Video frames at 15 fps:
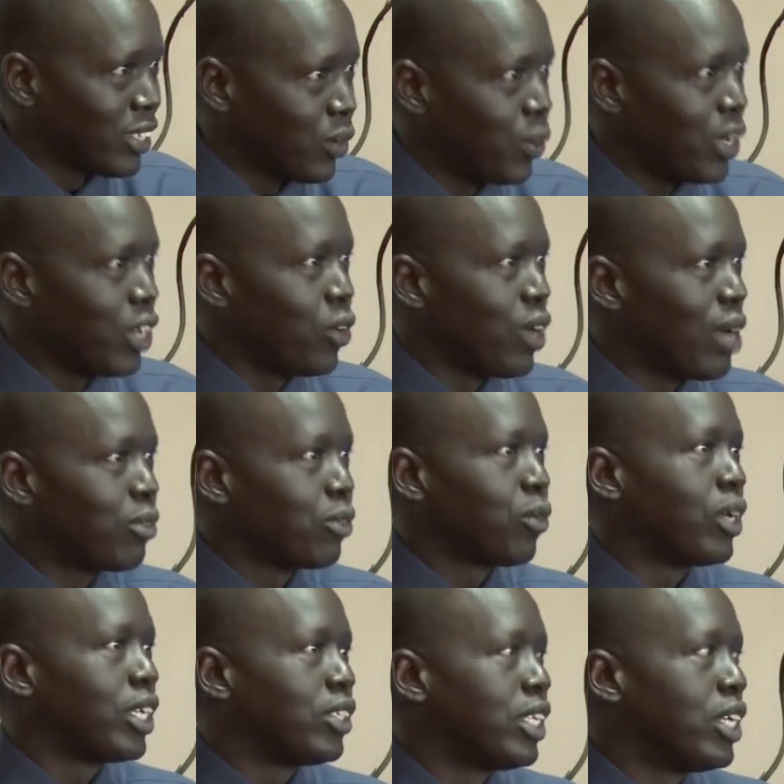where you have
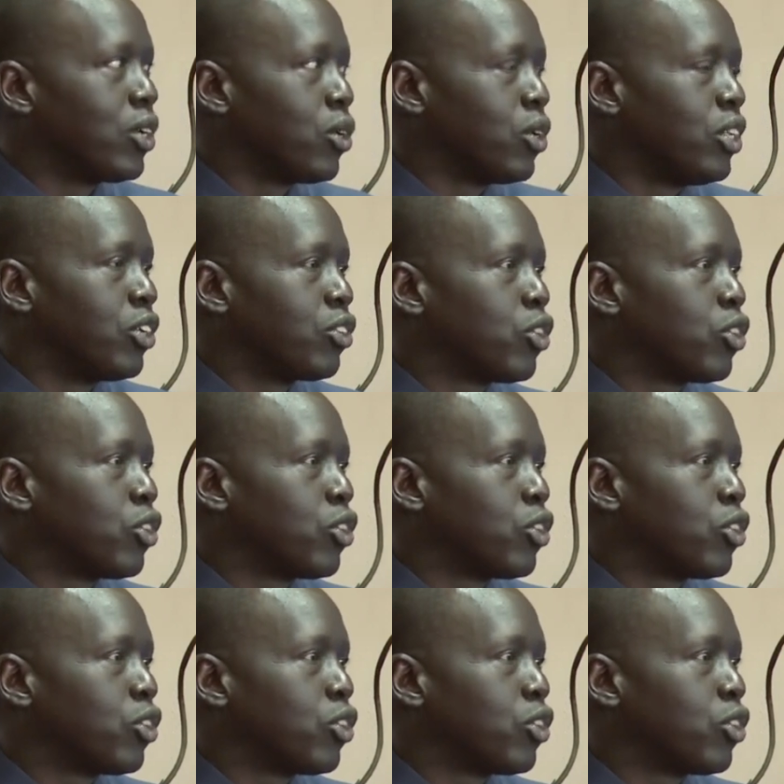what they call the